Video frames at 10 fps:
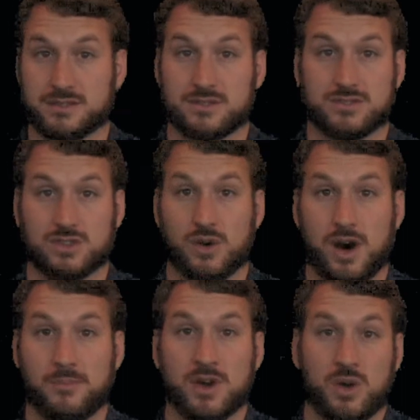
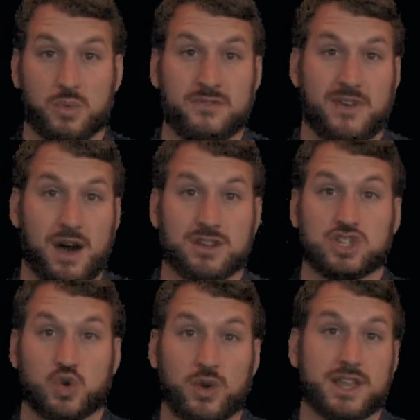So we found
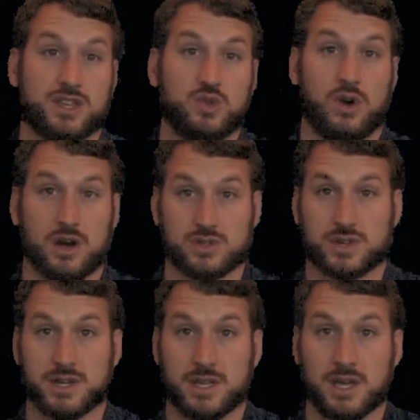2,200